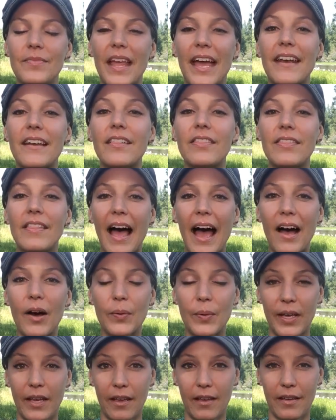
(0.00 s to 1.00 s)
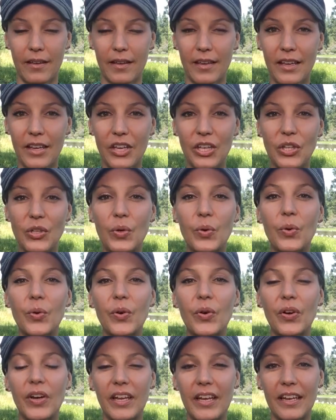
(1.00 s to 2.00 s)
and allowing
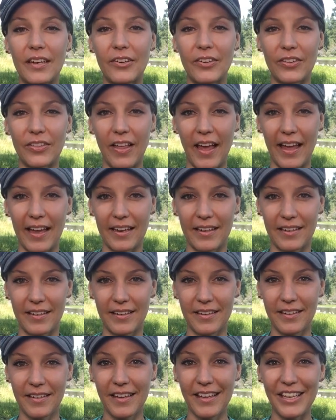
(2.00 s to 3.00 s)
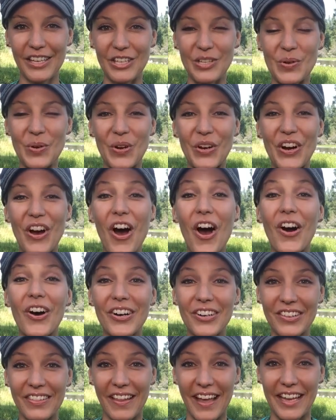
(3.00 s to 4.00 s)
your inner light, your
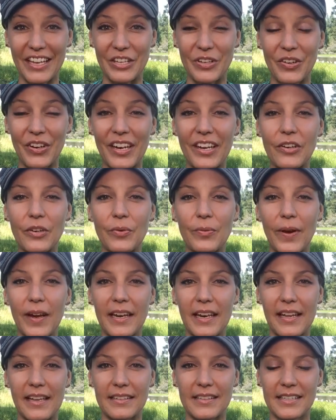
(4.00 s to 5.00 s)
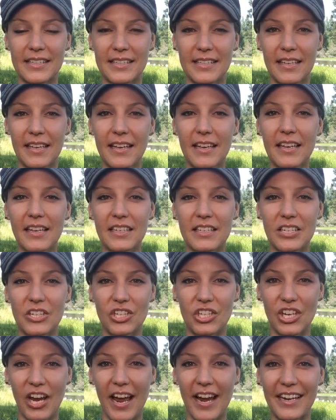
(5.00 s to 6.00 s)
heart light, your inner radiance to
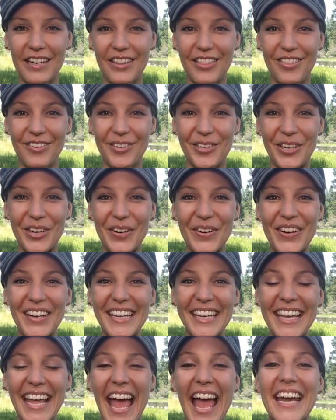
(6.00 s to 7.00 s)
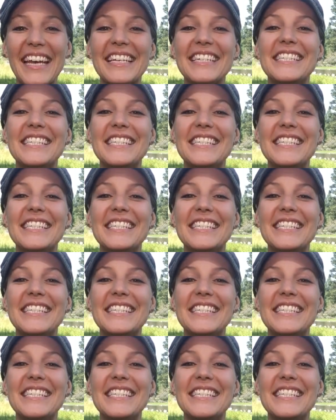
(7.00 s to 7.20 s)
shine through and